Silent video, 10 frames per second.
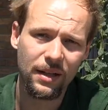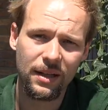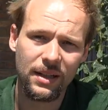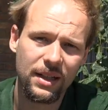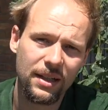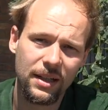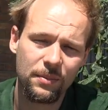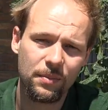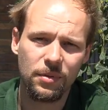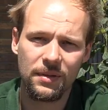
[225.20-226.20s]

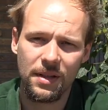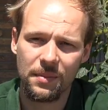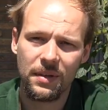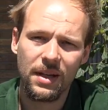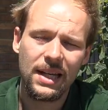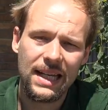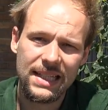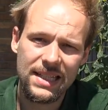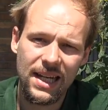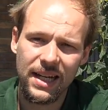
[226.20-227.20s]
I put them
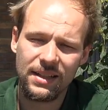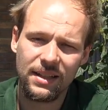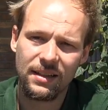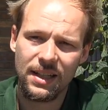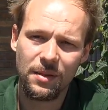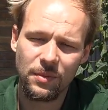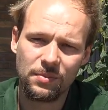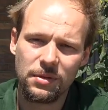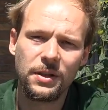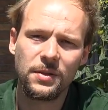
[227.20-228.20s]
inside and let them
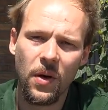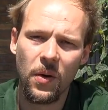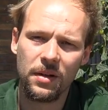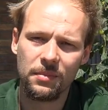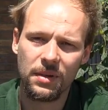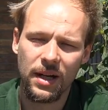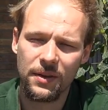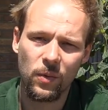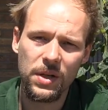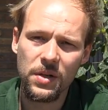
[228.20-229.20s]
pre-grow
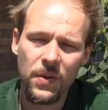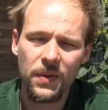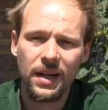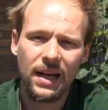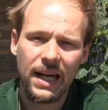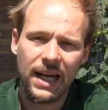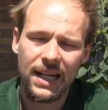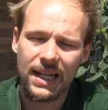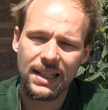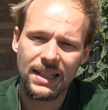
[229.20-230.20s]
behind the window,
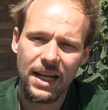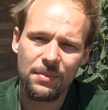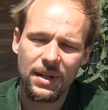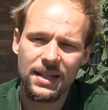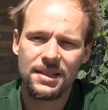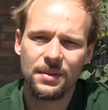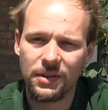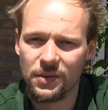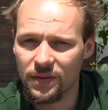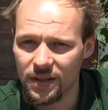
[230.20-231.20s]
and I placed them
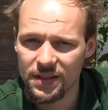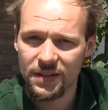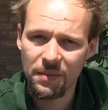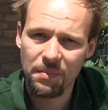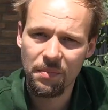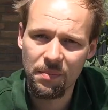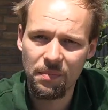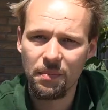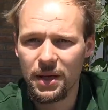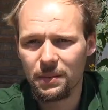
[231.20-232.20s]
into this
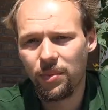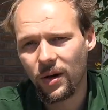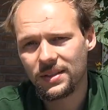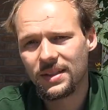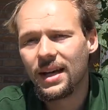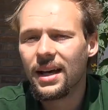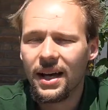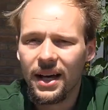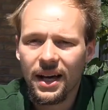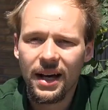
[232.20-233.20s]
big pot
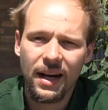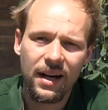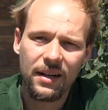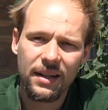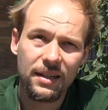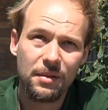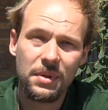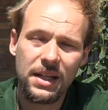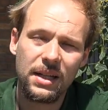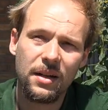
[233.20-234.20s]
in
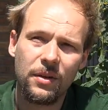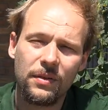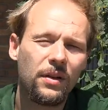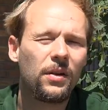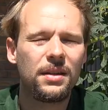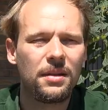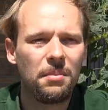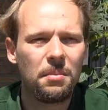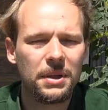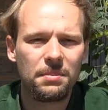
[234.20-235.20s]
the
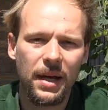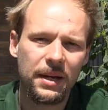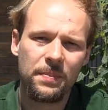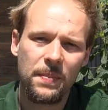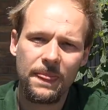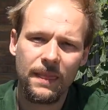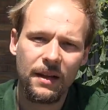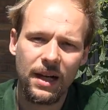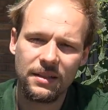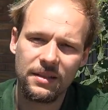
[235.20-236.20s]
mid-May,
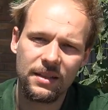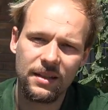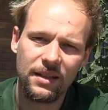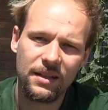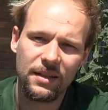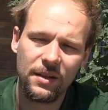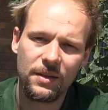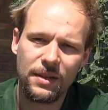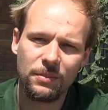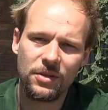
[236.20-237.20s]
until
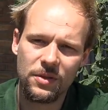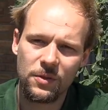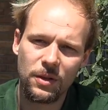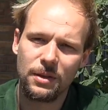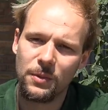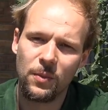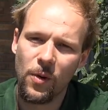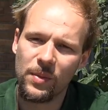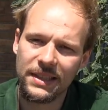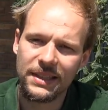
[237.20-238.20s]
the temperatures got a little bit
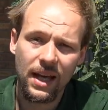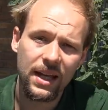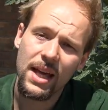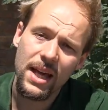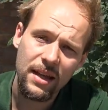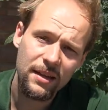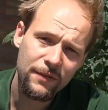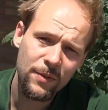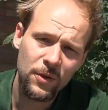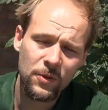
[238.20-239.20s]
warmer here. And
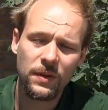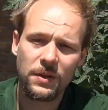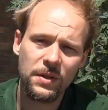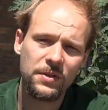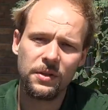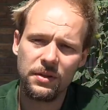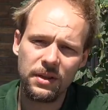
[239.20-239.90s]
if you want to increase your